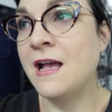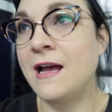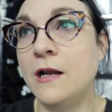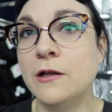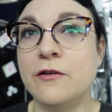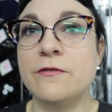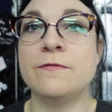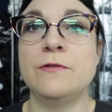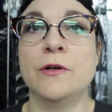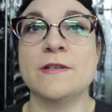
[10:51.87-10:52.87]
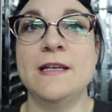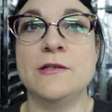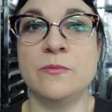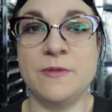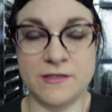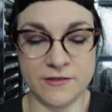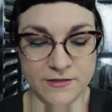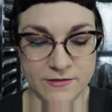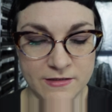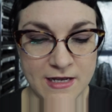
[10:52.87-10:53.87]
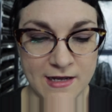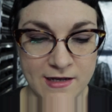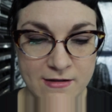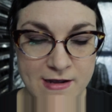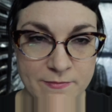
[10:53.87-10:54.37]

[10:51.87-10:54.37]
and a lot of non-essential businesses are